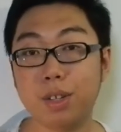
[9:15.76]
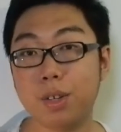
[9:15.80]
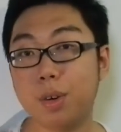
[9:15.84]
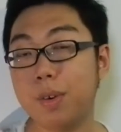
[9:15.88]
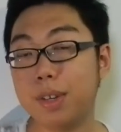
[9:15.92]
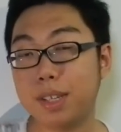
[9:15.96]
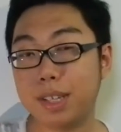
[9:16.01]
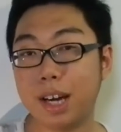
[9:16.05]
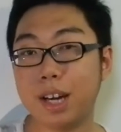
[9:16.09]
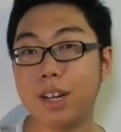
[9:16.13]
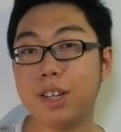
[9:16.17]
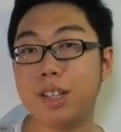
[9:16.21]

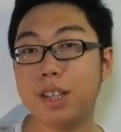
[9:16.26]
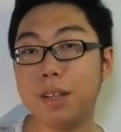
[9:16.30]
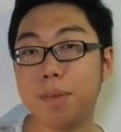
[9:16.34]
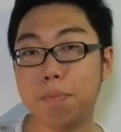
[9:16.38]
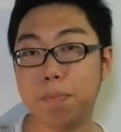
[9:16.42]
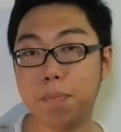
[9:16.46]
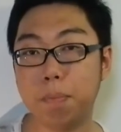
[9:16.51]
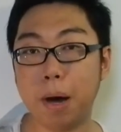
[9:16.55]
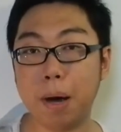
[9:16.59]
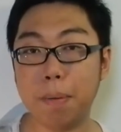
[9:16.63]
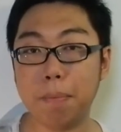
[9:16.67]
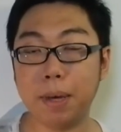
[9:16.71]
So essentially,
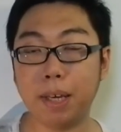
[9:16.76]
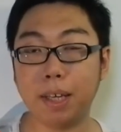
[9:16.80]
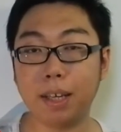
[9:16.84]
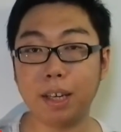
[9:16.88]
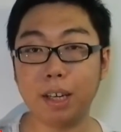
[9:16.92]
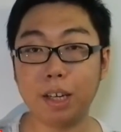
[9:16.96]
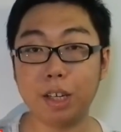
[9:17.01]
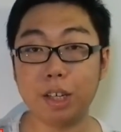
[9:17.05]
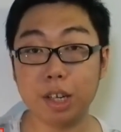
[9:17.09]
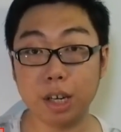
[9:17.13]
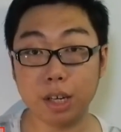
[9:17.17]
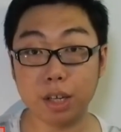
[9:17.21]
by
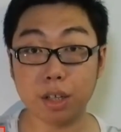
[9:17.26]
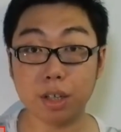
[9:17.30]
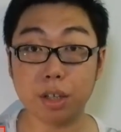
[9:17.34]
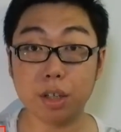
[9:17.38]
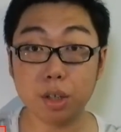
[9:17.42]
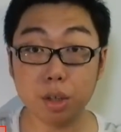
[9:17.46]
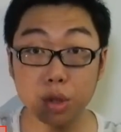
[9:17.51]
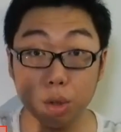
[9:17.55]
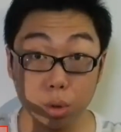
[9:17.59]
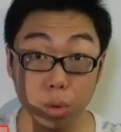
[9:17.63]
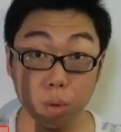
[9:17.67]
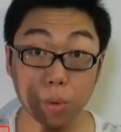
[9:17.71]
making
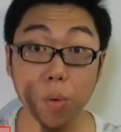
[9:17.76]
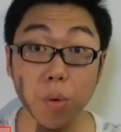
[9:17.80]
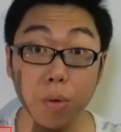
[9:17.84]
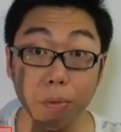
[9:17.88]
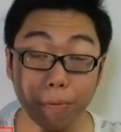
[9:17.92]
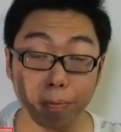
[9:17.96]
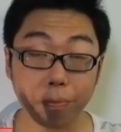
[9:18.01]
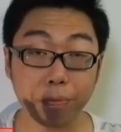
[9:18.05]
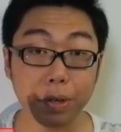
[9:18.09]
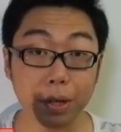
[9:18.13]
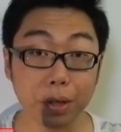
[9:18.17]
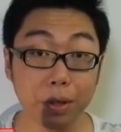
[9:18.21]
just
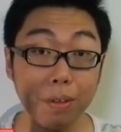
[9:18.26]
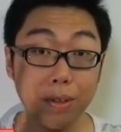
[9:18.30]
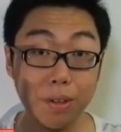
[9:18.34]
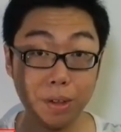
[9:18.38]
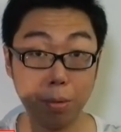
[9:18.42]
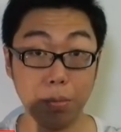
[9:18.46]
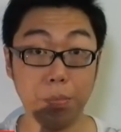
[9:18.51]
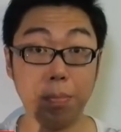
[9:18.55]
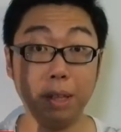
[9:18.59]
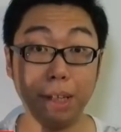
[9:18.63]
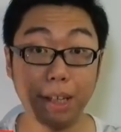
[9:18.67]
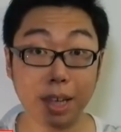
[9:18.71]
two field
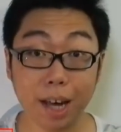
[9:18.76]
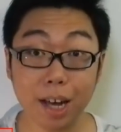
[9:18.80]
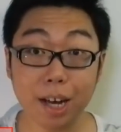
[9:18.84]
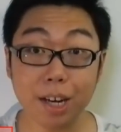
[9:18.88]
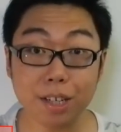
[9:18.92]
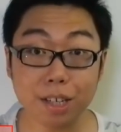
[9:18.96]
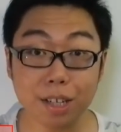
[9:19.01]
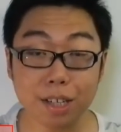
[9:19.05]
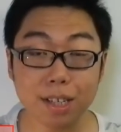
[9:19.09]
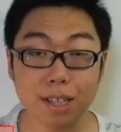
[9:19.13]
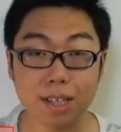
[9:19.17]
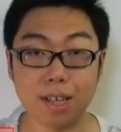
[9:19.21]

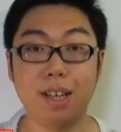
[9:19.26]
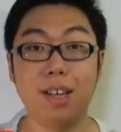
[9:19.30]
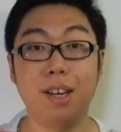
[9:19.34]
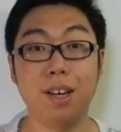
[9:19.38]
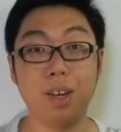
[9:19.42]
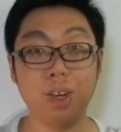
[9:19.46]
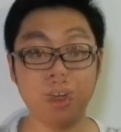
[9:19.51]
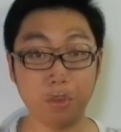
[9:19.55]
duplications,